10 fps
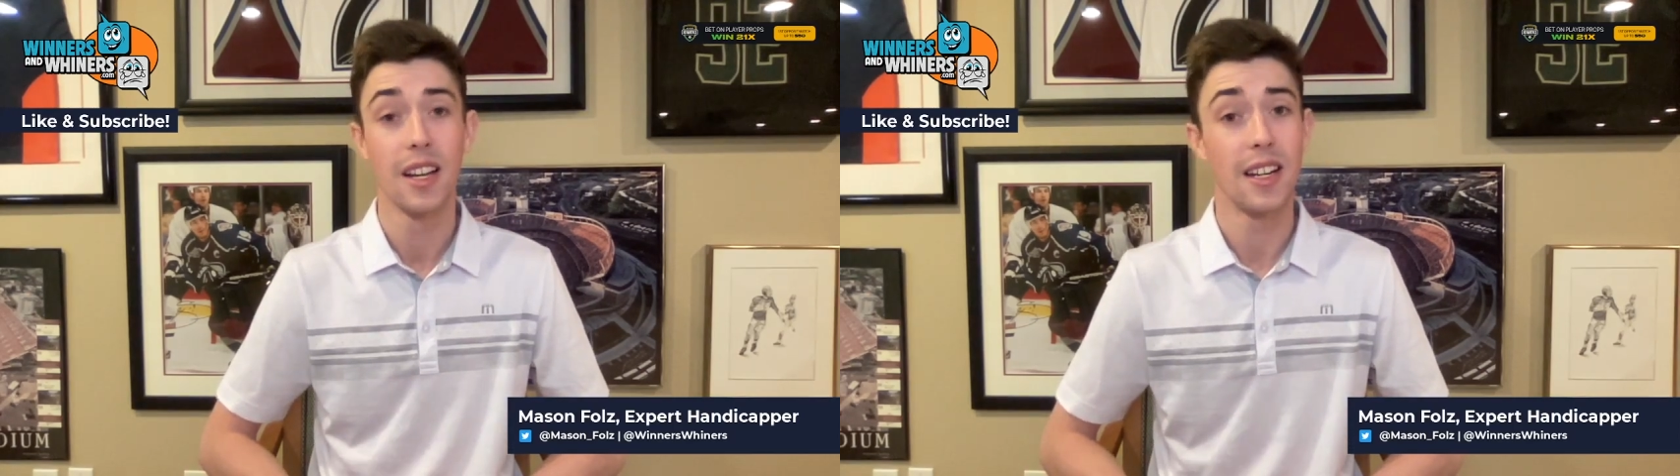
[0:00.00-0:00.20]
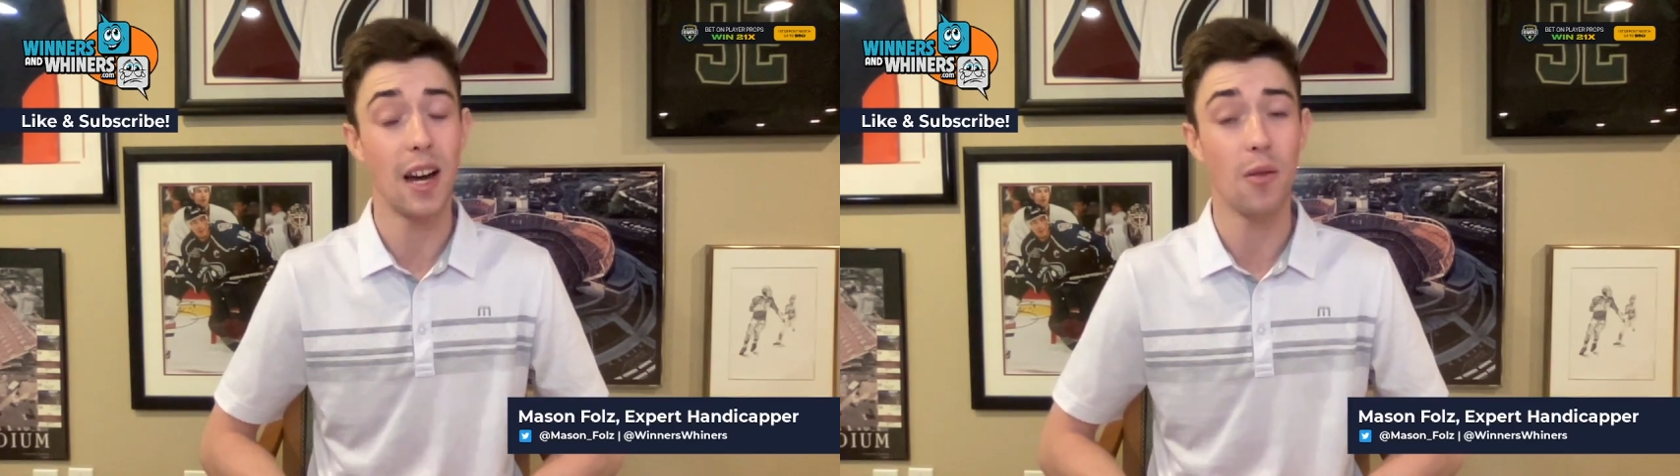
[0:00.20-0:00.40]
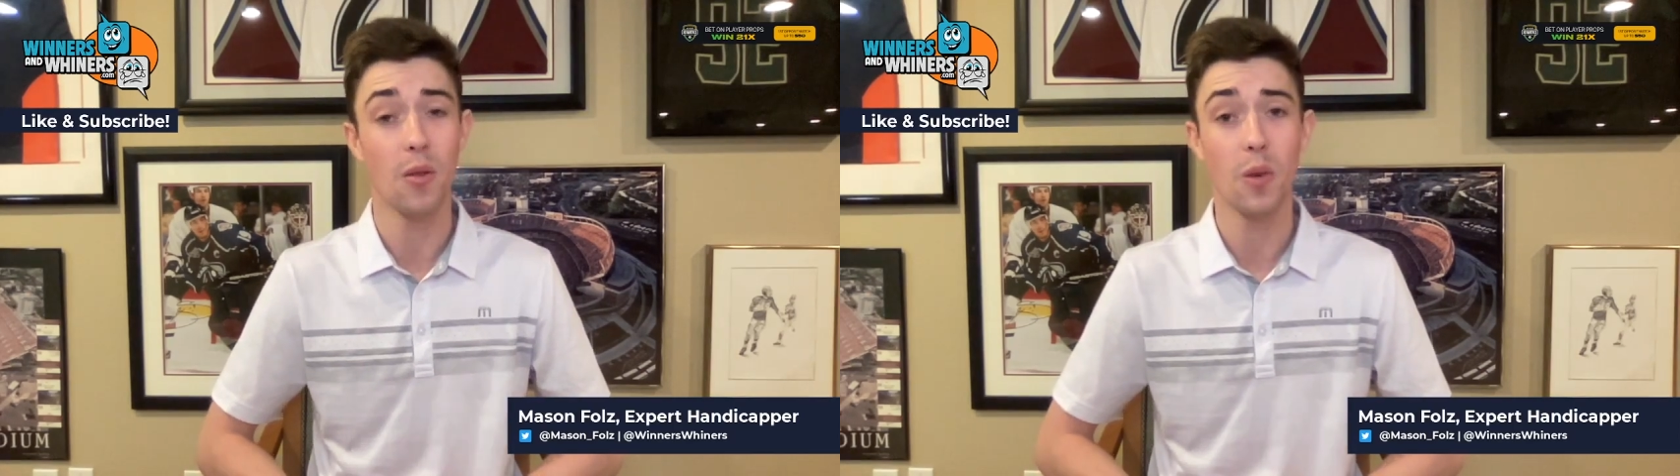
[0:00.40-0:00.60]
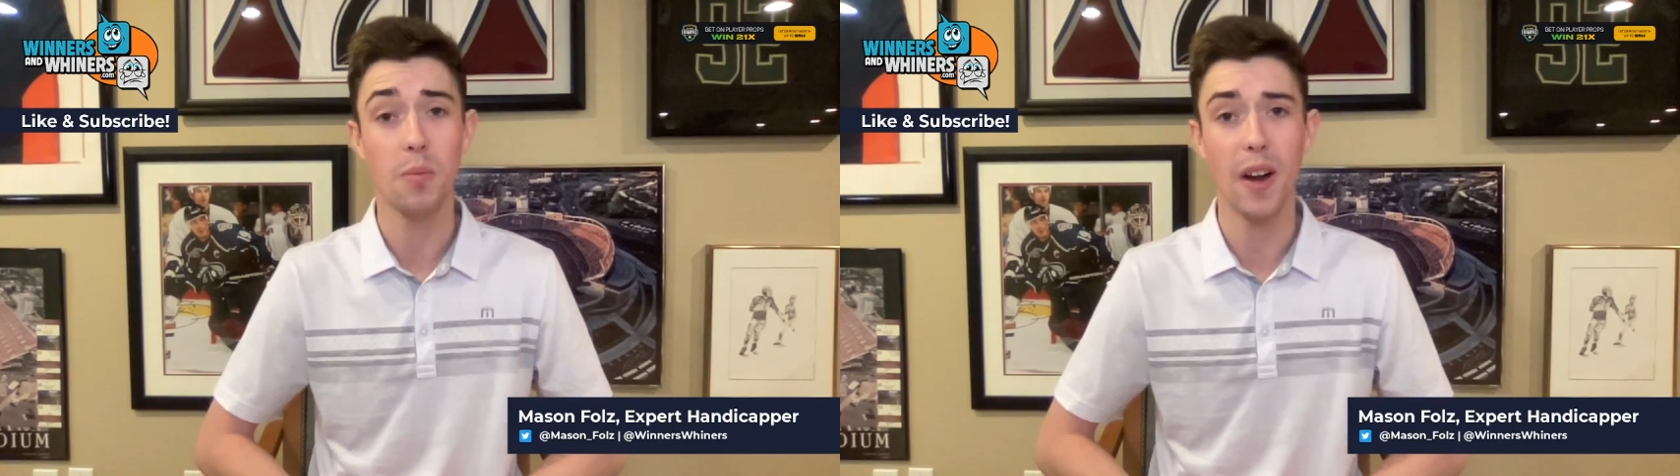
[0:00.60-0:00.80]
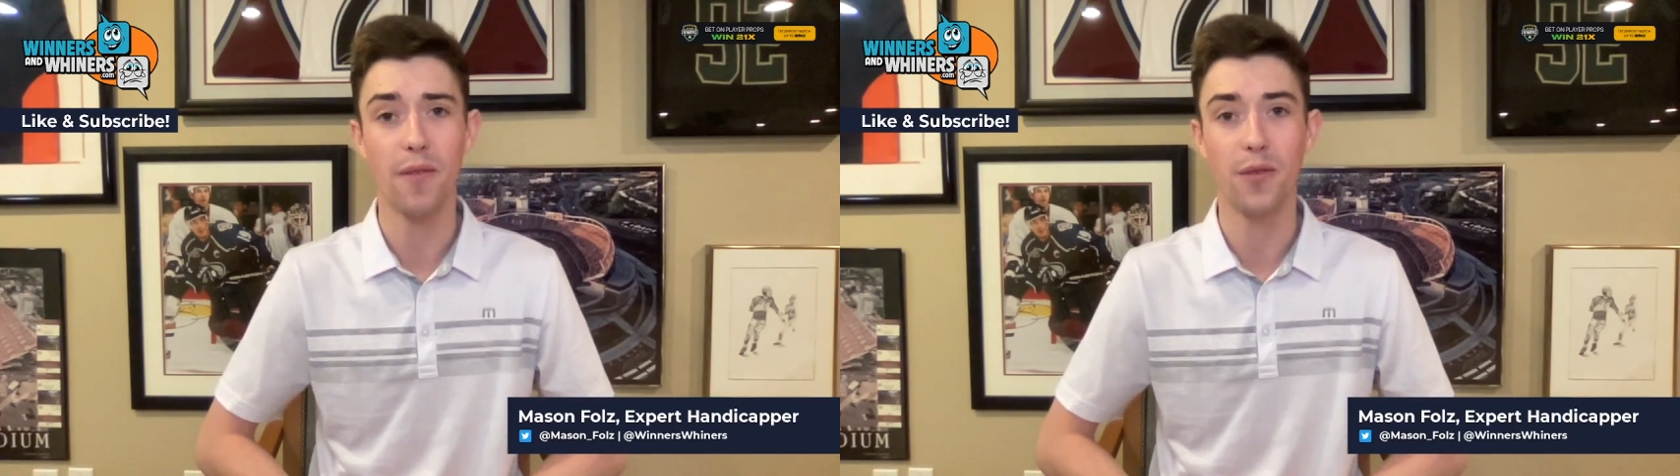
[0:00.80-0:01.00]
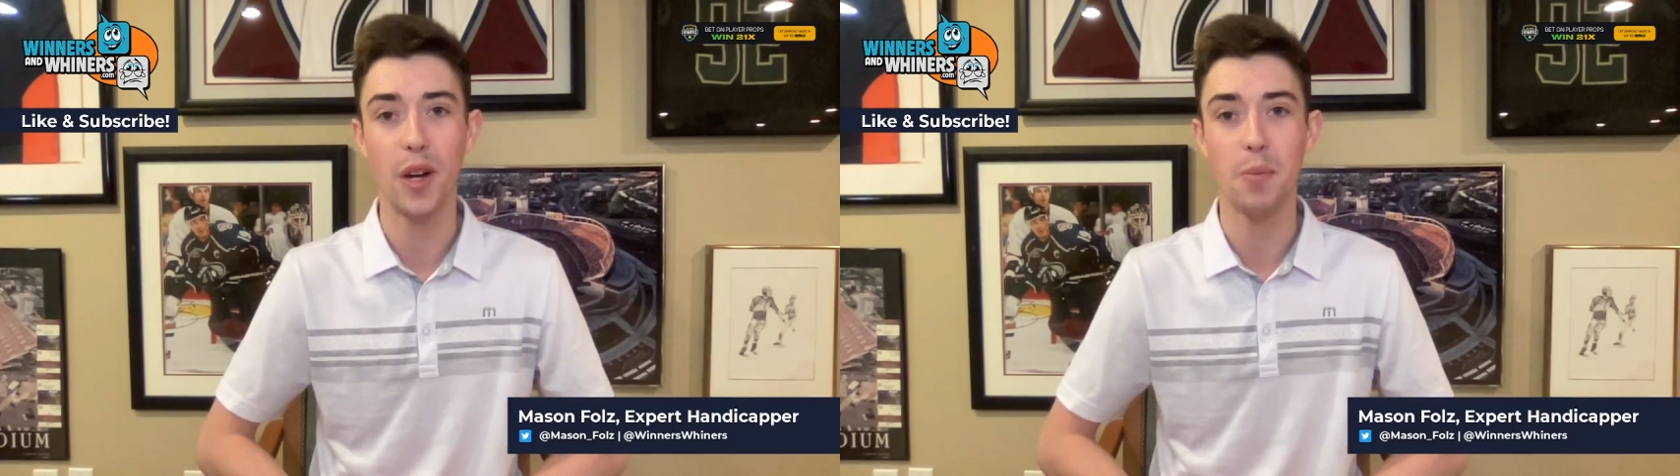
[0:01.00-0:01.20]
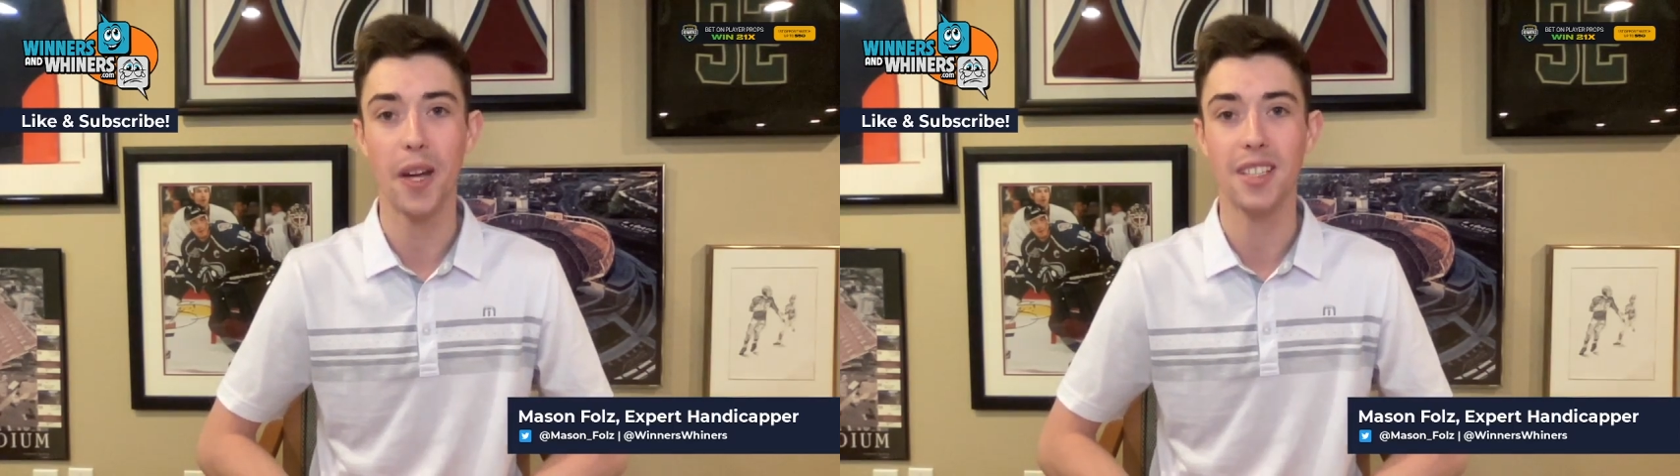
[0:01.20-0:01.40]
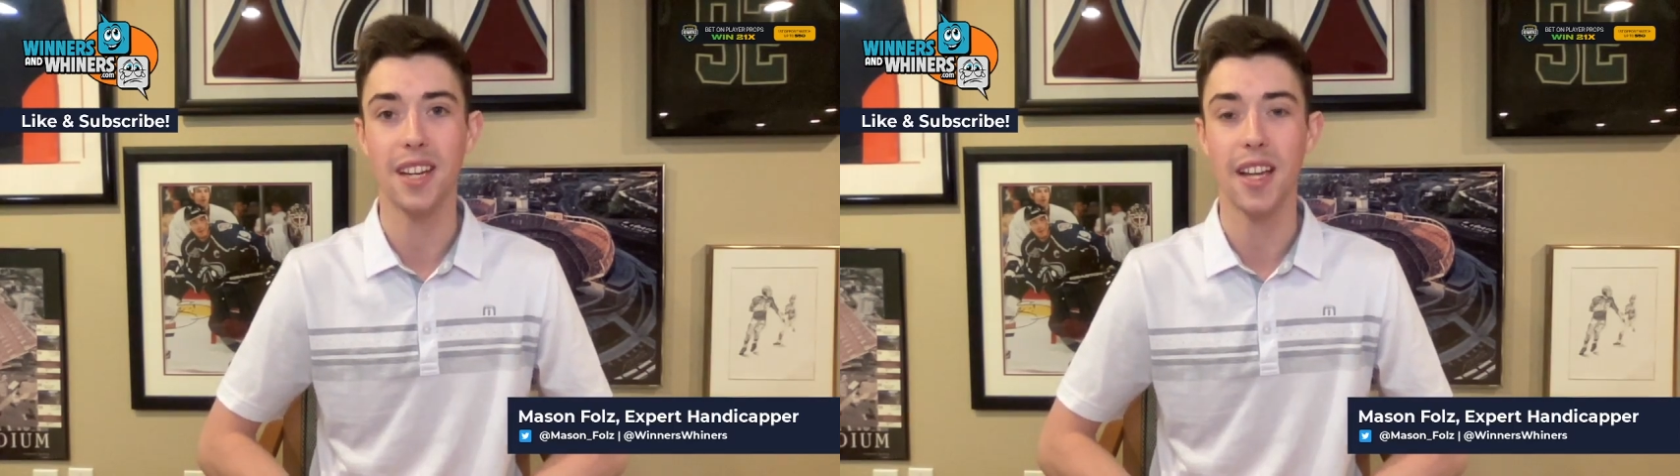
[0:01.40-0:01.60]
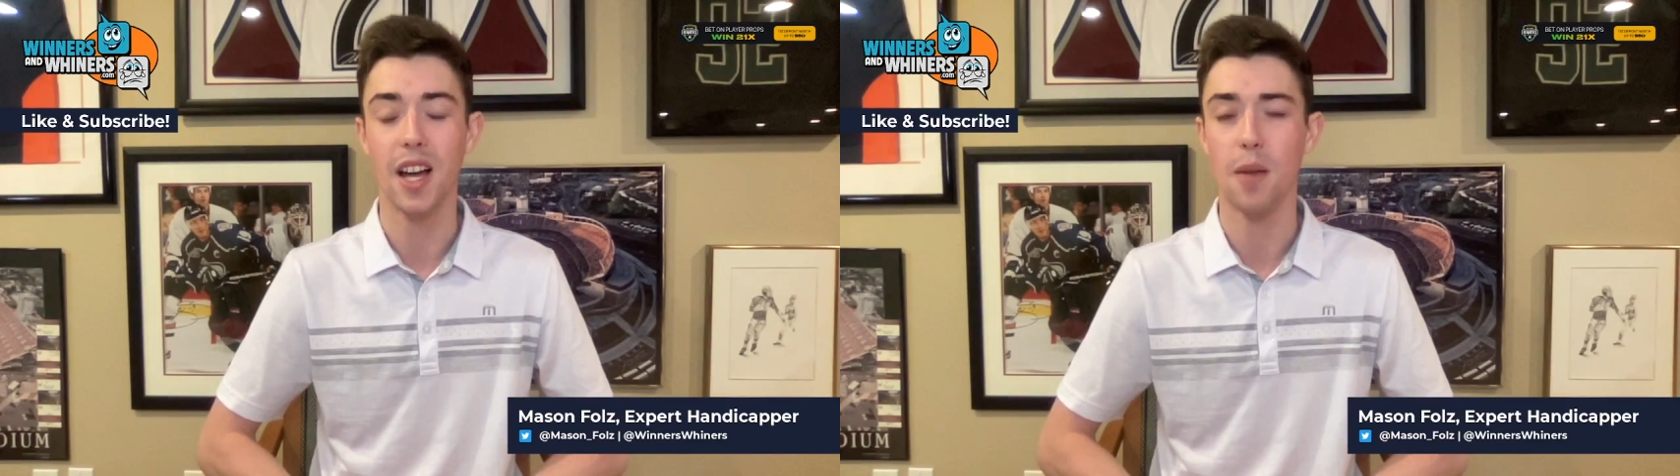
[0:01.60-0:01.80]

Now, with my free pick today,